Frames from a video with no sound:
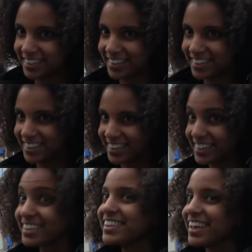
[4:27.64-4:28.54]
The diesel.
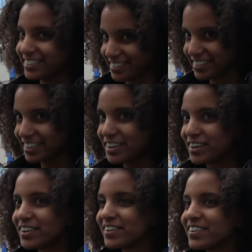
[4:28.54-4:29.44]
Yes. So
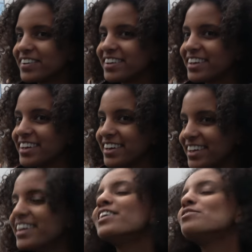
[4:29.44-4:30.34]
this is actually a little
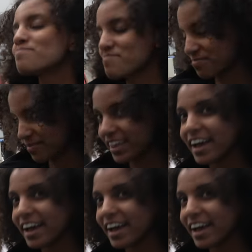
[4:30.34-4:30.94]
bit more, right? Yeah.